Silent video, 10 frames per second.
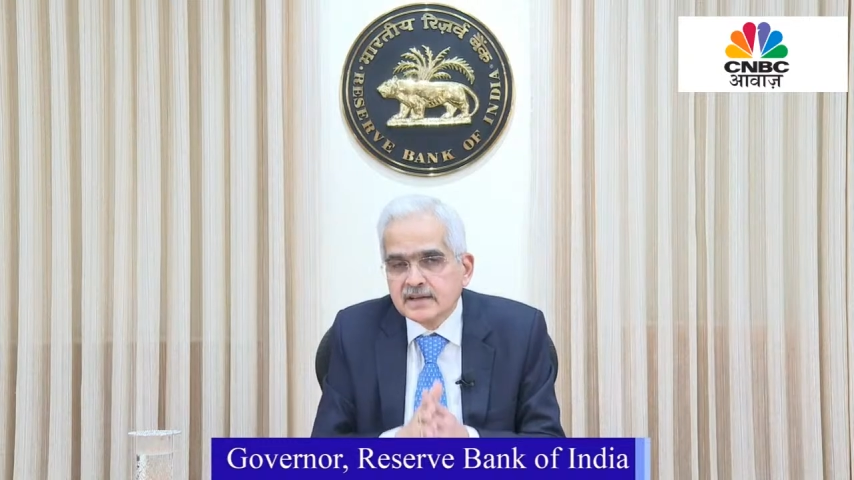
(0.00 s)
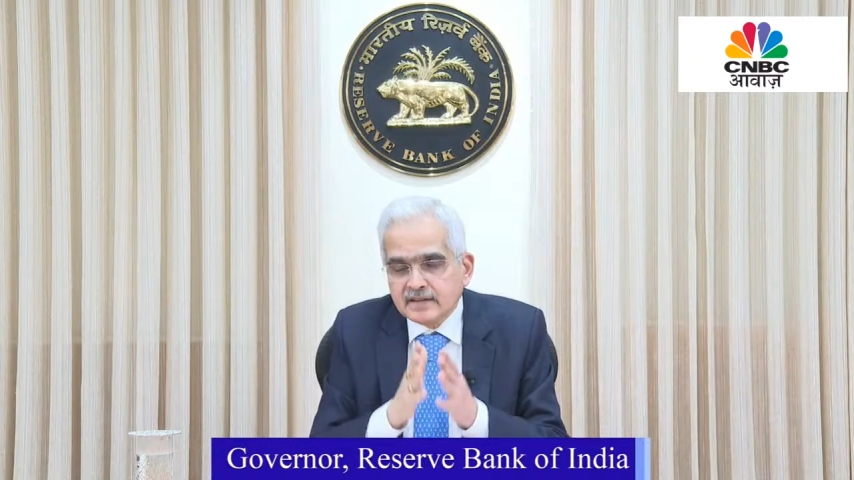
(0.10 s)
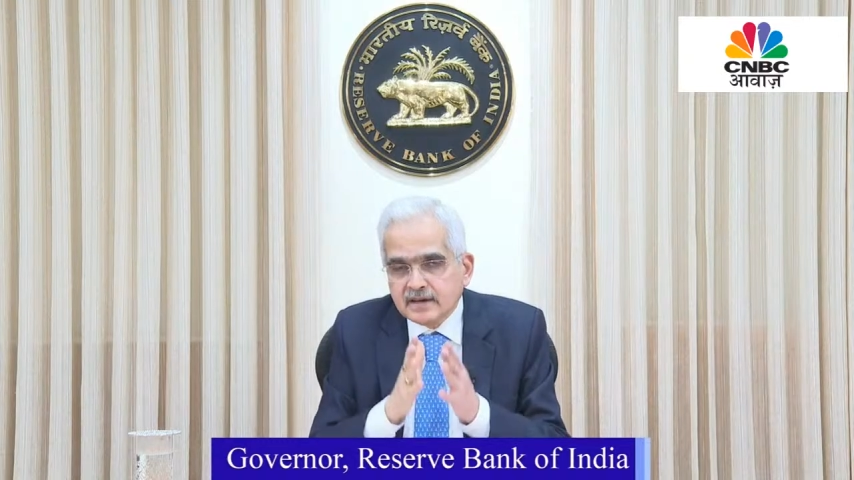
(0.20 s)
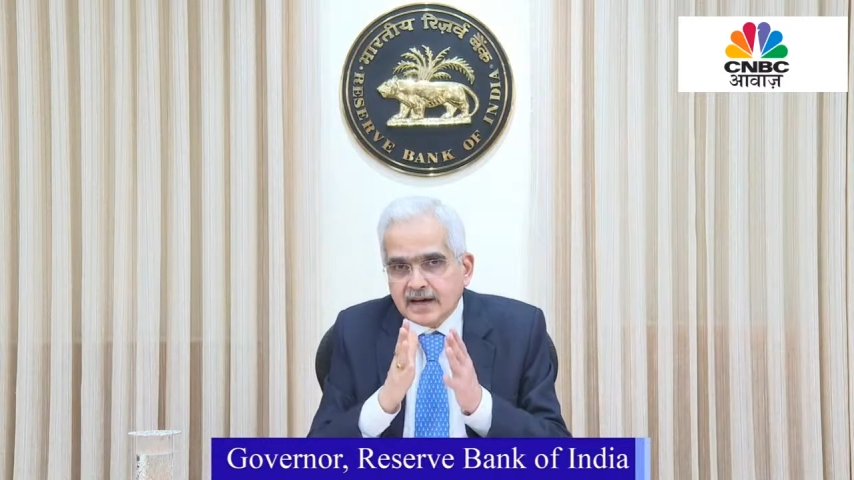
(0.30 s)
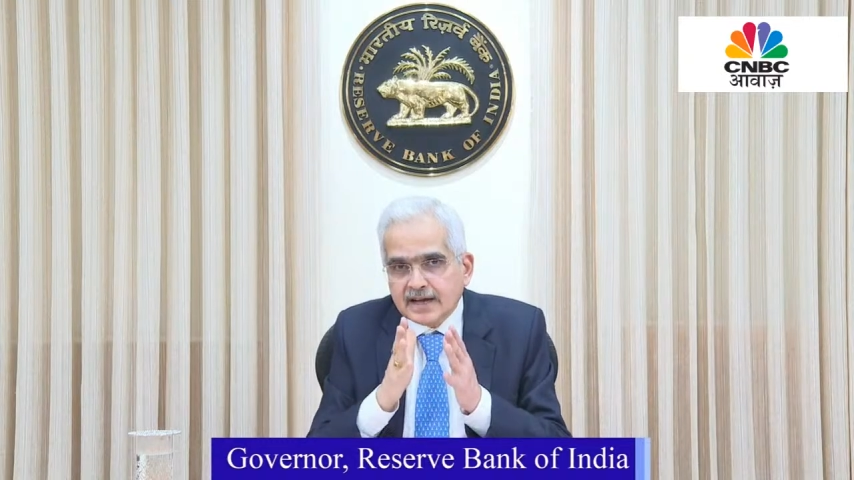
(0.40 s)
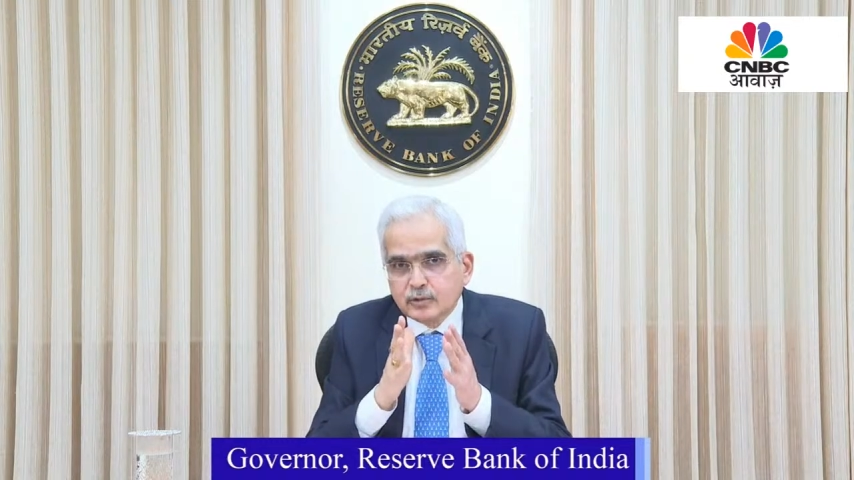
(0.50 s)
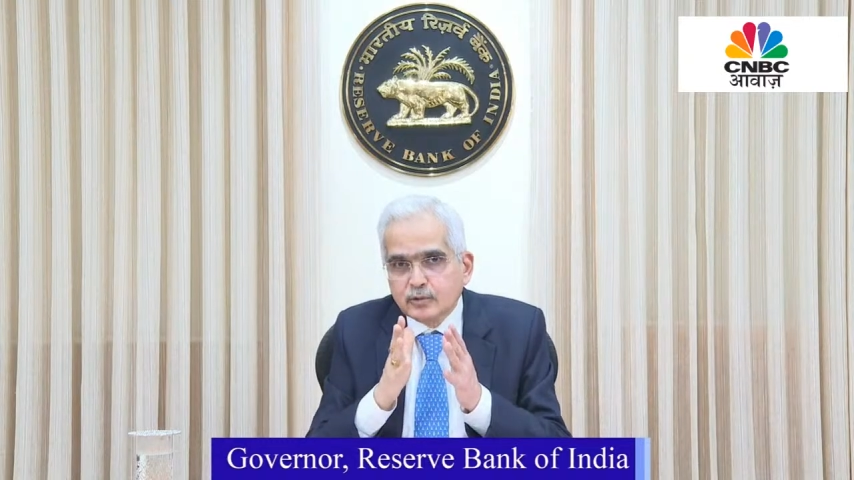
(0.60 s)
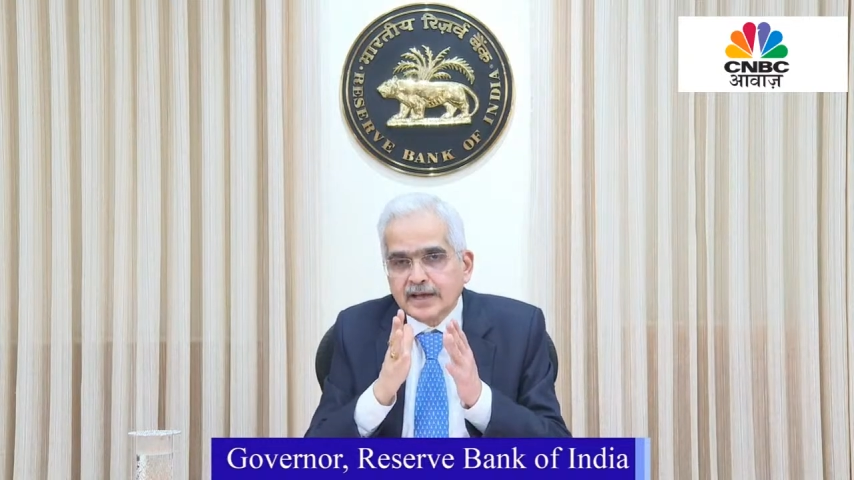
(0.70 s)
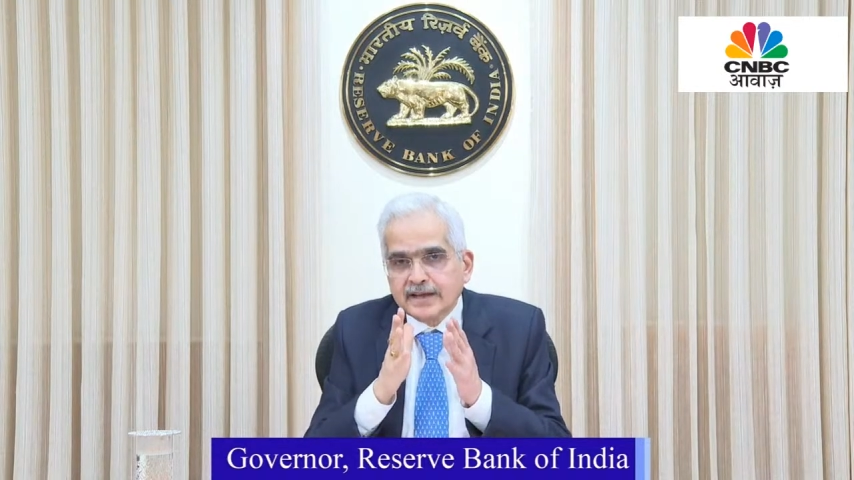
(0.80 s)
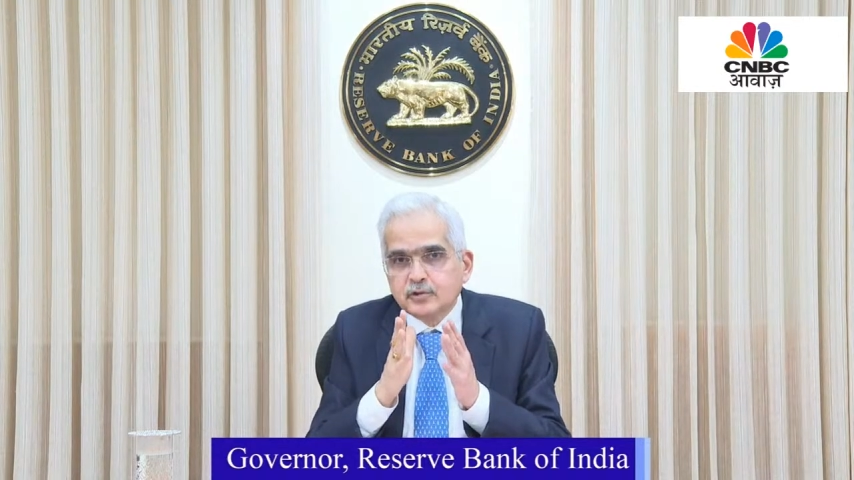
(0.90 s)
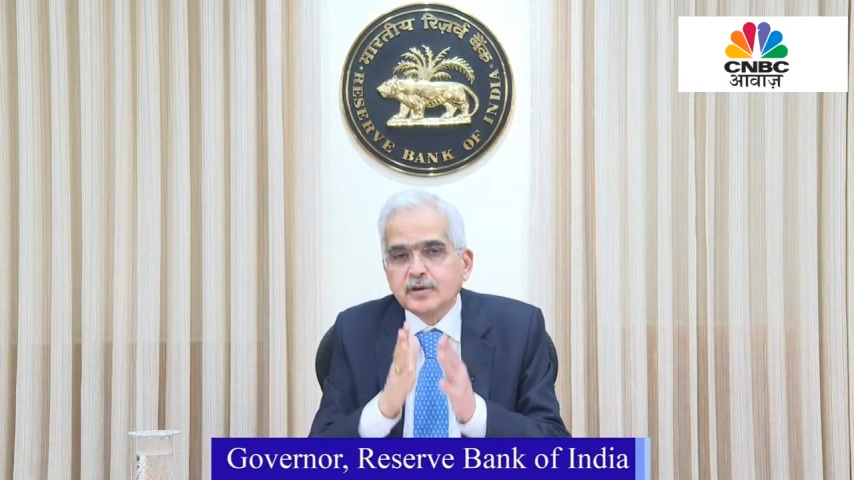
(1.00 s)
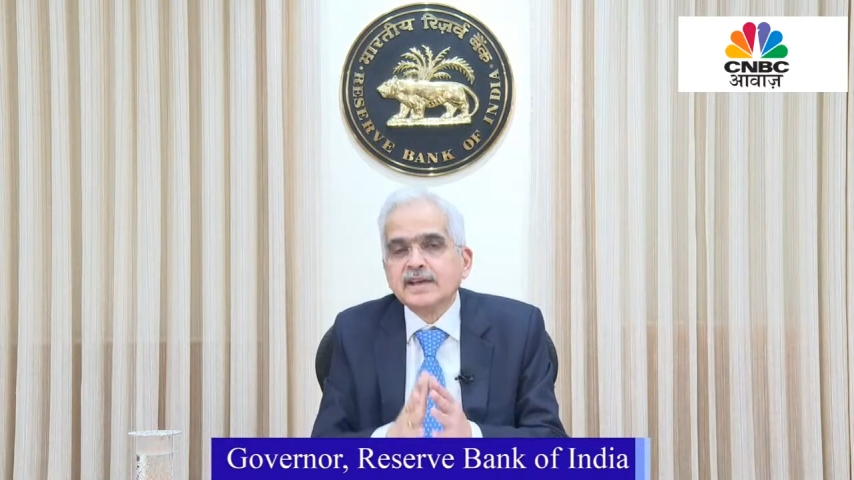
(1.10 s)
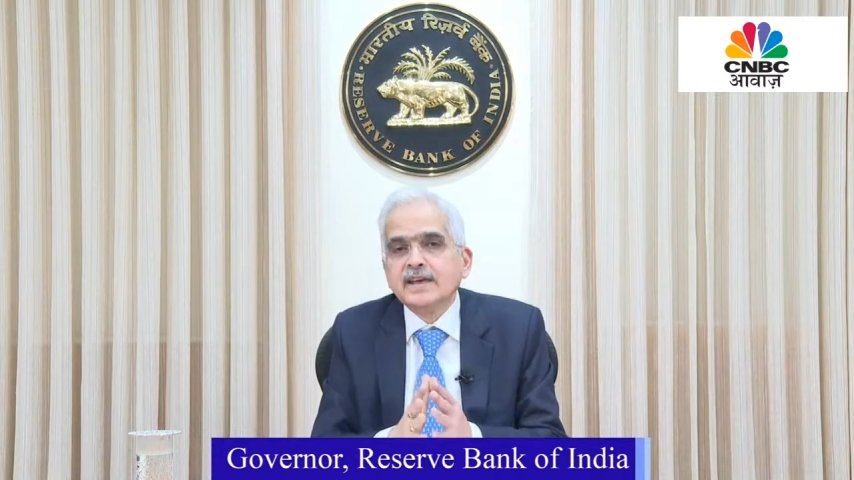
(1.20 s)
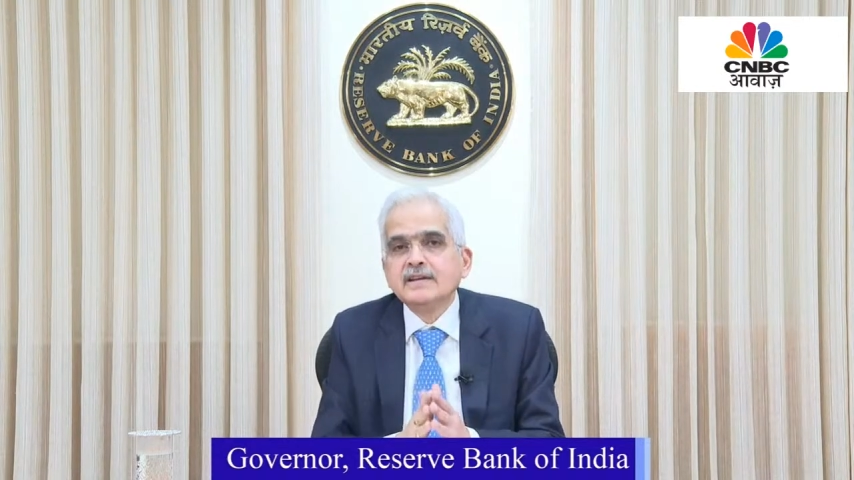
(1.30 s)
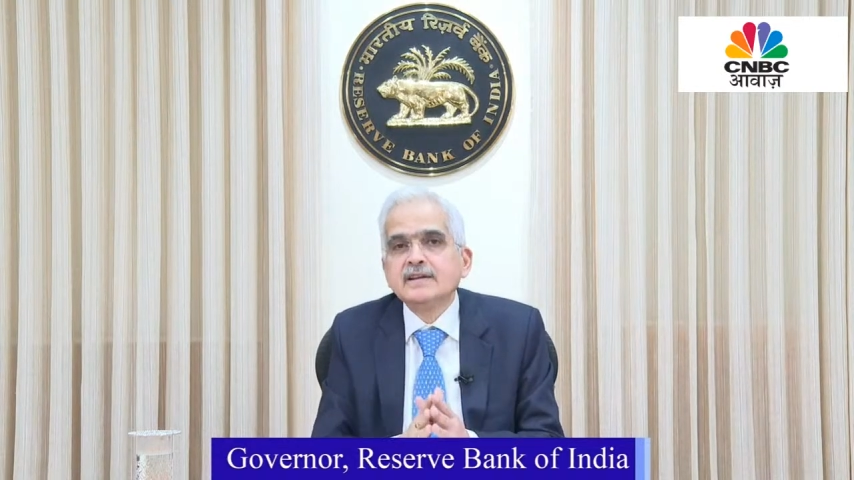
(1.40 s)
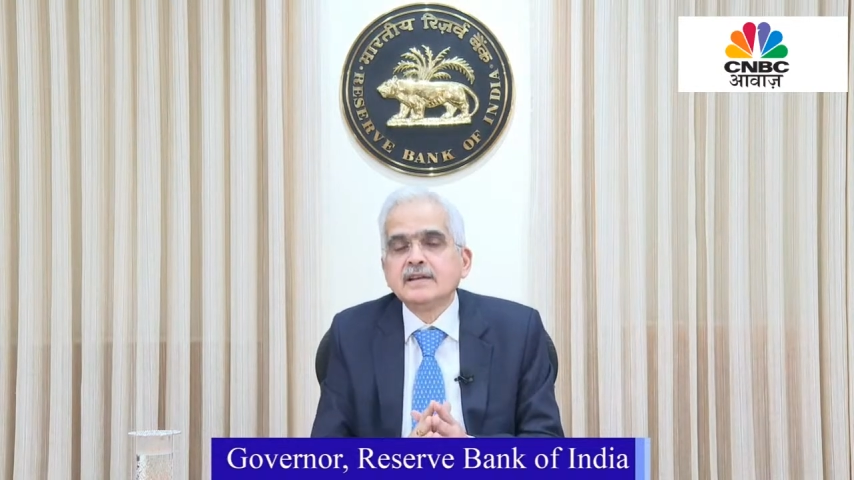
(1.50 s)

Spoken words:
I would like to again